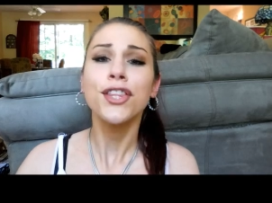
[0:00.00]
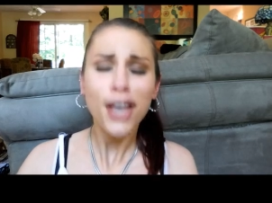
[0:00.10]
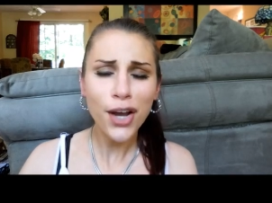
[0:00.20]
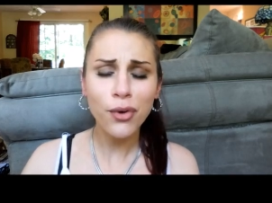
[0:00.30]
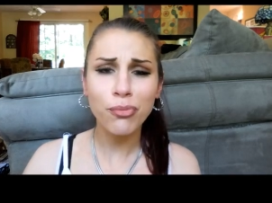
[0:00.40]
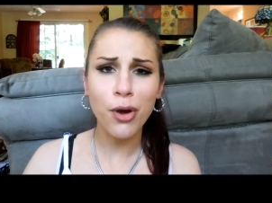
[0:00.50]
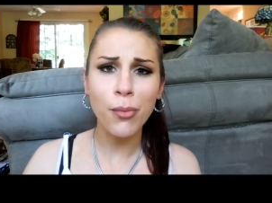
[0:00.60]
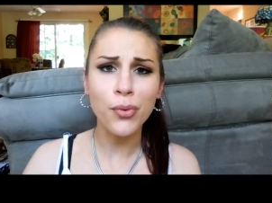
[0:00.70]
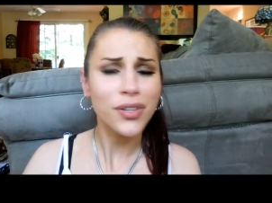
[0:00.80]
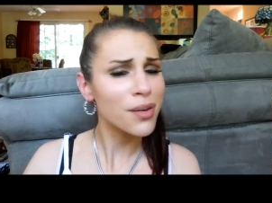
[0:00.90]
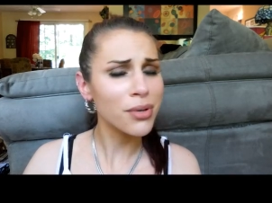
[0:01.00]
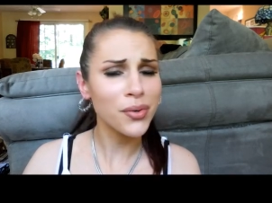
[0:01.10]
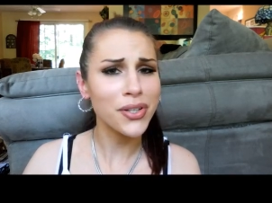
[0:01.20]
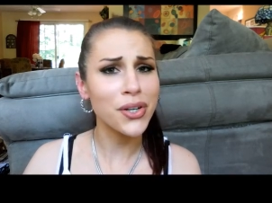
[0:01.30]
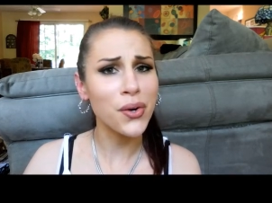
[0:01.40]
The awkward moment when
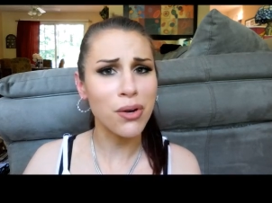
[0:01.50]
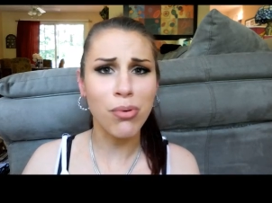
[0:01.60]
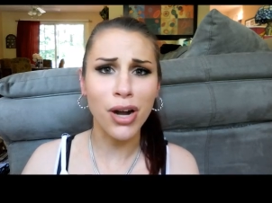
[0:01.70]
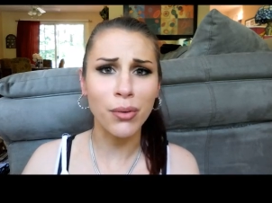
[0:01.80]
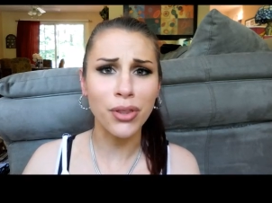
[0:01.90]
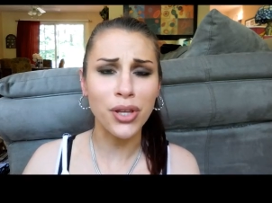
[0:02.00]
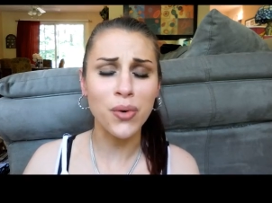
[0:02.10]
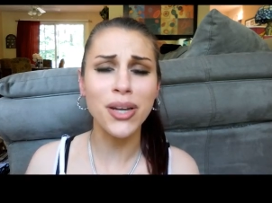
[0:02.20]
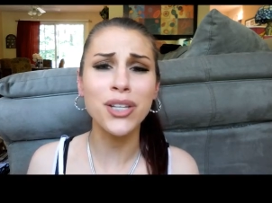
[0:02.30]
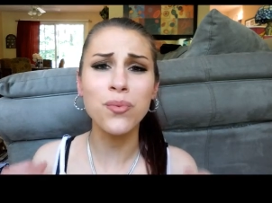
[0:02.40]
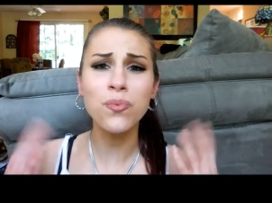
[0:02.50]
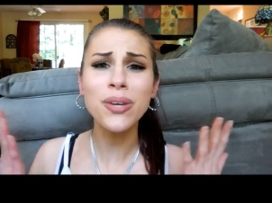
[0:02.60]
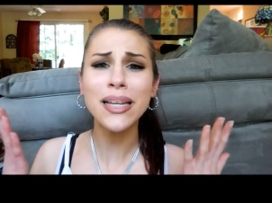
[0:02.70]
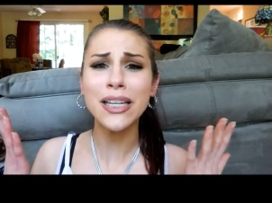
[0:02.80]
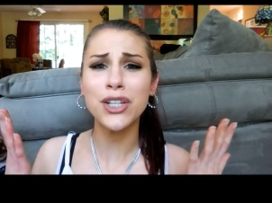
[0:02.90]
somebody wants to go to a party with you and you
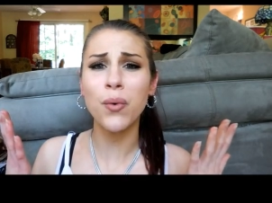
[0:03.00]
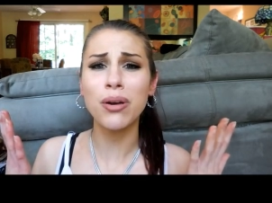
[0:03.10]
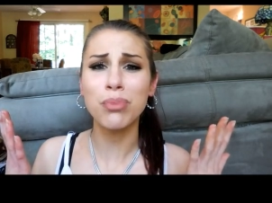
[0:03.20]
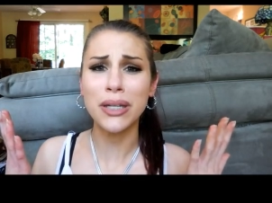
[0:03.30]
really don't want to